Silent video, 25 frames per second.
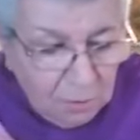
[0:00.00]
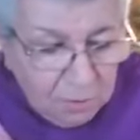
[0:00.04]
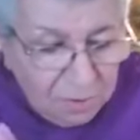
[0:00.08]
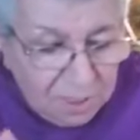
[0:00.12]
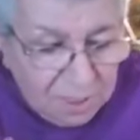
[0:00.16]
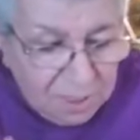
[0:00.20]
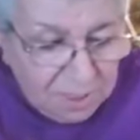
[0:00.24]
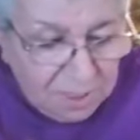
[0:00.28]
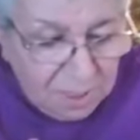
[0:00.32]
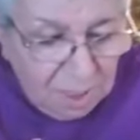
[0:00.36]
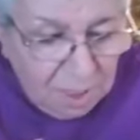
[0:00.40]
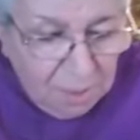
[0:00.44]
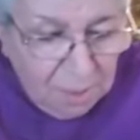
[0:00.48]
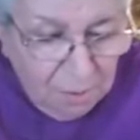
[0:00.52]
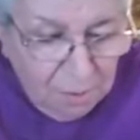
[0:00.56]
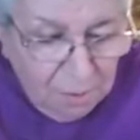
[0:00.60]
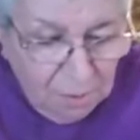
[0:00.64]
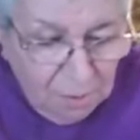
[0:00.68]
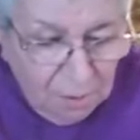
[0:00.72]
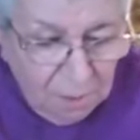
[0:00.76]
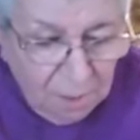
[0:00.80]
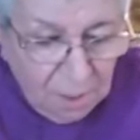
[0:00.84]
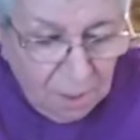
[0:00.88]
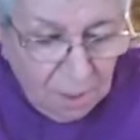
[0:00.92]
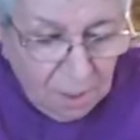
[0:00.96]
this is
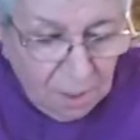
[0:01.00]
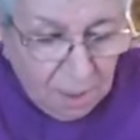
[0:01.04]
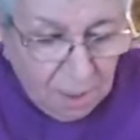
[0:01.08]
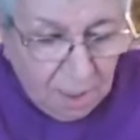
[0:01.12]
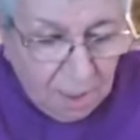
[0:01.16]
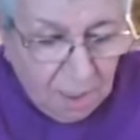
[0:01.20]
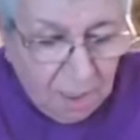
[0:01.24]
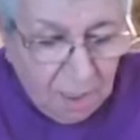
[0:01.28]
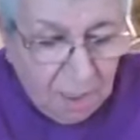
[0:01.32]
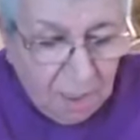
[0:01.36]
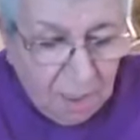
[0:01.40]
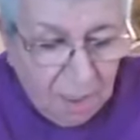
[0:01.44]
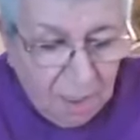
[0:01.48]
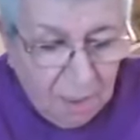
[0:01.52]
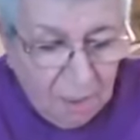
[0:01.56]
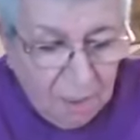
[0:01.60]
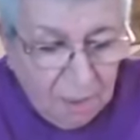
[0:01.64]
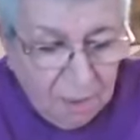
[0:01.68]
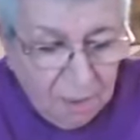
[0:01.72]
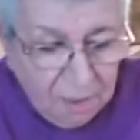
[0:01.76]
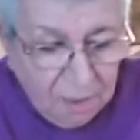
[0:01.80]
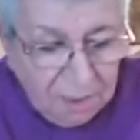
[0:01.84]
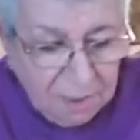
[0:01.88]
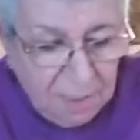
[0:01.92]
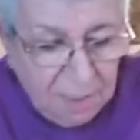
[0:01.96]
also
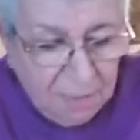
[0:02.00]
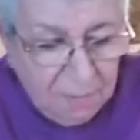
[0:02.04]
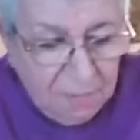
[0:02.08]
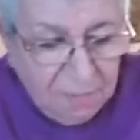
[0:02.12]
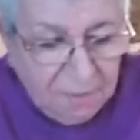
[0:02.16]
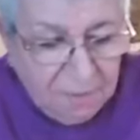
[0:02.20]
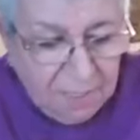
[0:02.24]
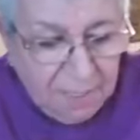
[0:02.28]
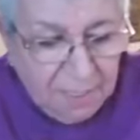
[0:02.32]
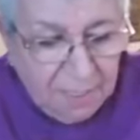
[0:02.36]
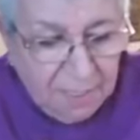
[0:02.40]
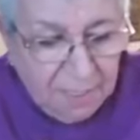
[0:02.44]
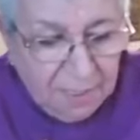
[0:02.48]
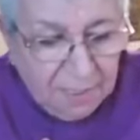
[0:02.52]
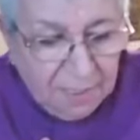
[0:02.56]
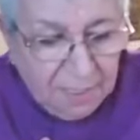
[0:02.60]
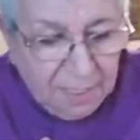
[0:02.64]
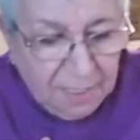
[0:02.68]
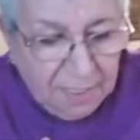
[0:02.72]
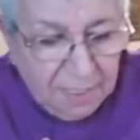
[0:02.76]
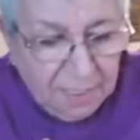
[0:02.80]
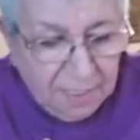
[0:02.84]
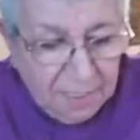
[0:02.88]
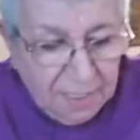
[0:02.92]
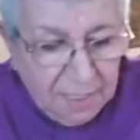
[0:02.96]

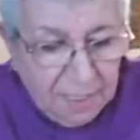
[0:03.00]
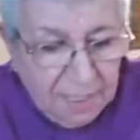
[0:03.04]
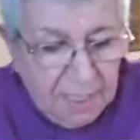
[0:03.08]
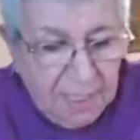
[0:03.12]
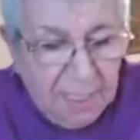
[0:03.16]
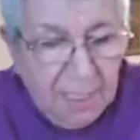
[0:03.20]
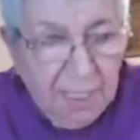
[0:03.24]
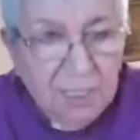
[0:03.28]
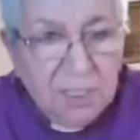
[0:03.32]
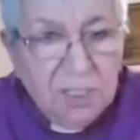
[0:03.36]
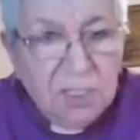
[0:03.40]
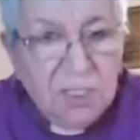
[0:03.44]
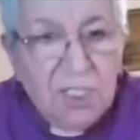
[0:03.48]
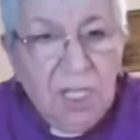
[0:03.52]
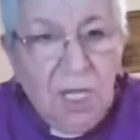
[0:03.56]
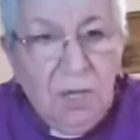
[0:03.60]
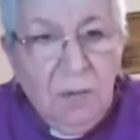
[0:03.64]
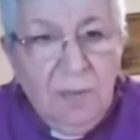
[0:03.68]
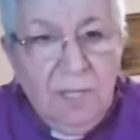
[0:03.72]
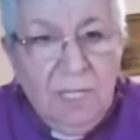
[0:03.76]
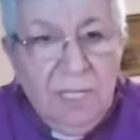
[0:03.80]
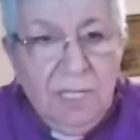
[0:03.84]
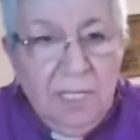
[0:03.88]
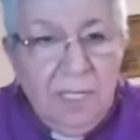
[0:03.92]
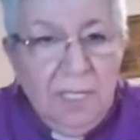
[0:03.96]
something that
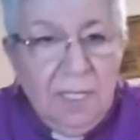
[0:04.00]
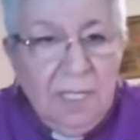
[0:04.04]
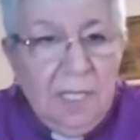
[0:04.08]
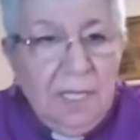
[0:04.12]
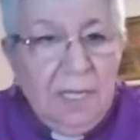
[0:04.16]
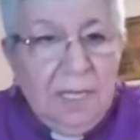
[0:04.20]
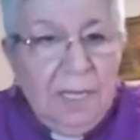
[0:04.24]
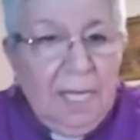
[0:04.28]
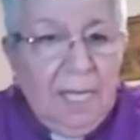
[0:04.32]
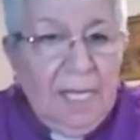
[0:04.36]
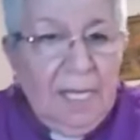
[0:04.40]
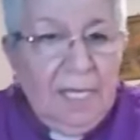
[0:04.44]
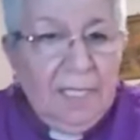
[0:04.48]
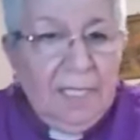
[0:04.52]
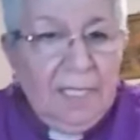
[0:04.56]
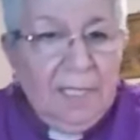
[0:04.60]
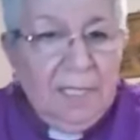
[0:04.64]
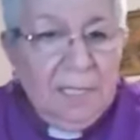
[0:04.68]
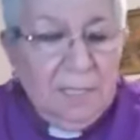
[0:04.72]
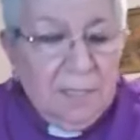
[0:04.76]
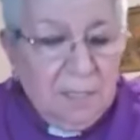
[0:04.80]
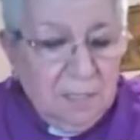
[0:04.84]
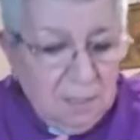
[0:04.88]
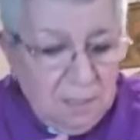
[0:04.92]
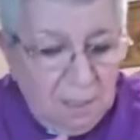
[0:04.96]
is
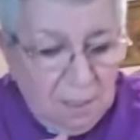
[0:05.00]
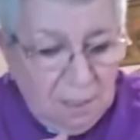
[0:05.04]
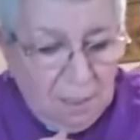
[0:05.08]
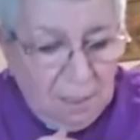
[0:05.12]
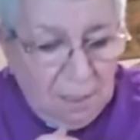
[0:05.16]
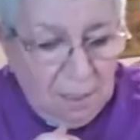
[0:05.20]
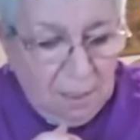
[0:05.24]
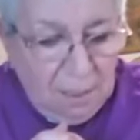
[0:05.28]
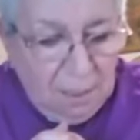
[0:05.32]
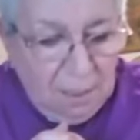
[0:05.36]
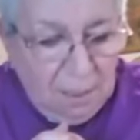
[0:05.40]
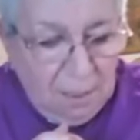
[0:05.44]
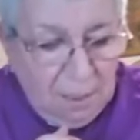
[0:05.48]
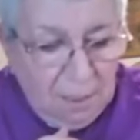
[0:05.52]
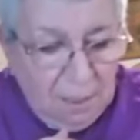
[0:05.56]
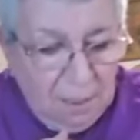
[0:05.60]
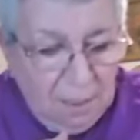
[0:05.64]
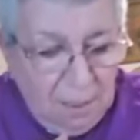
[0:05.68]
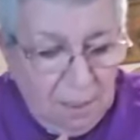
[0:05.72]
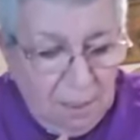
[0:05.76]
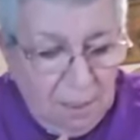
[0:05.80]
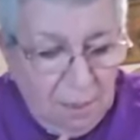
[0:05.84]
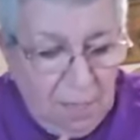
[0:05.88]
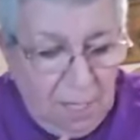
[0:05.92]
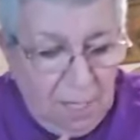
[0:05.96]
showing that
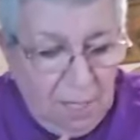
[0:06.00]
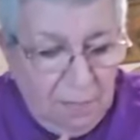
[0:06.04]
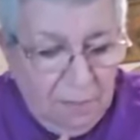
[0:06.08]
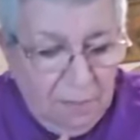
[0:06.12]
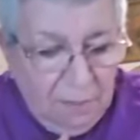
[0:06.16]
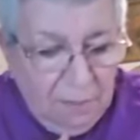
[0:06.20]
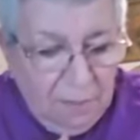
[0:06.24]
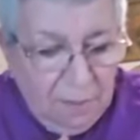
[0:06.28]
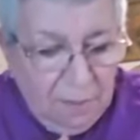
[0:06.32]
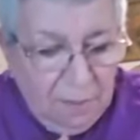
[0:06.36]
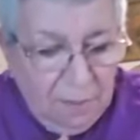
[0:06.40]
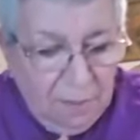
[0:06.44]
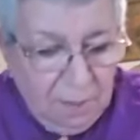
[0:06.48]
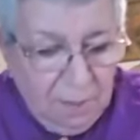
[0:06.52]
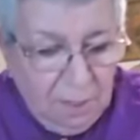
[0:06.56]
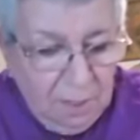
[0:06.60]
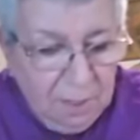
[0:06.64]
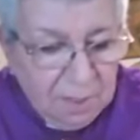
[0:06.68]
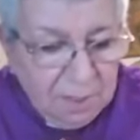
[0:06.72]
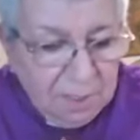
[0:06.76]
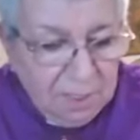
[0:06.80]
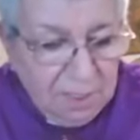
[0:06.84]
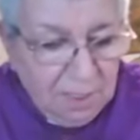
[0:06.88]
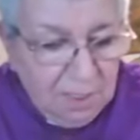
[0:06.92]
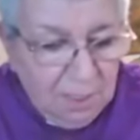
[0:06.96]

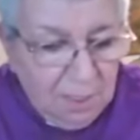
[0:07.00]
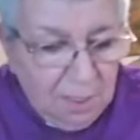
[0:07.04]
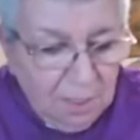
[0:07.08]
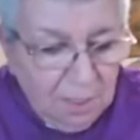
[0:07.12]
you have